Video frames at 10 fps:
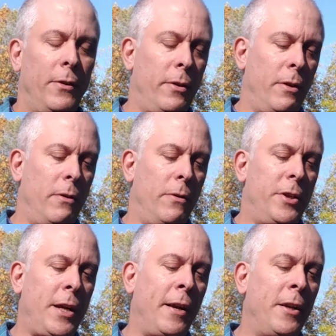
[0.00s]
So
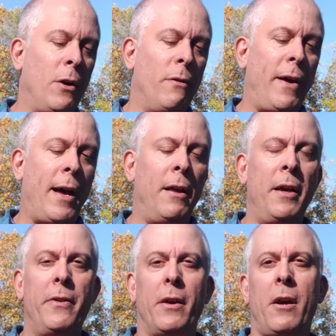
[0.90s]
the Shenandoah
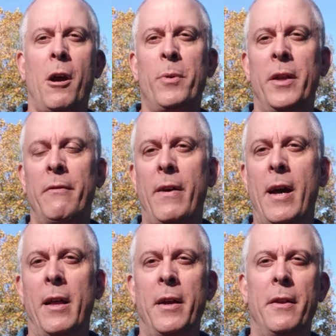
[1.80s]
Valley, the Cumberland
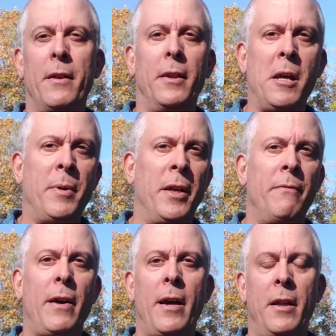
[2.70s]
Valley, the
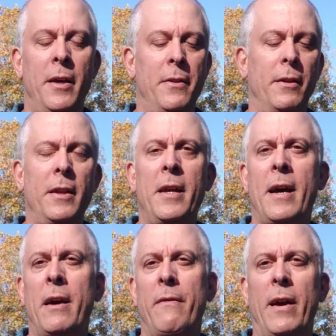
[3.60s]
Lebanon Valley, the
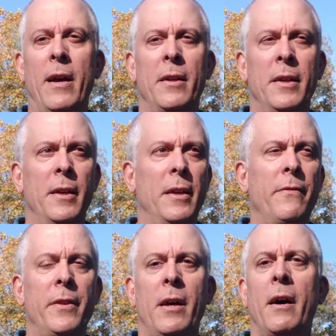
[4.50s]
Lehigh Valley,
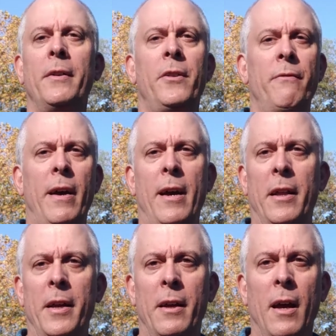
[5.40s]
even the Hudson
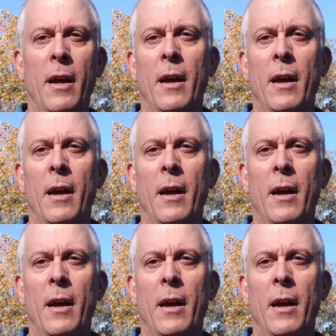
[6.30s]
Valley,